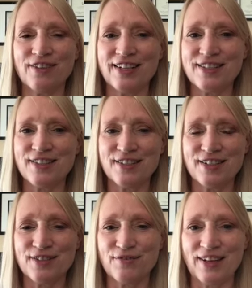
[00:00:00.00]
And
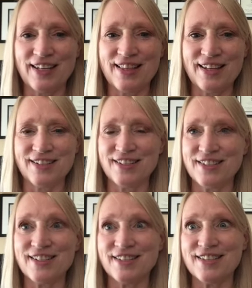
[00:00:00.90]
it's funny that
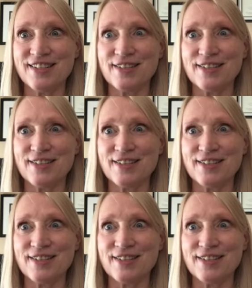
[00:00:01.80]
she says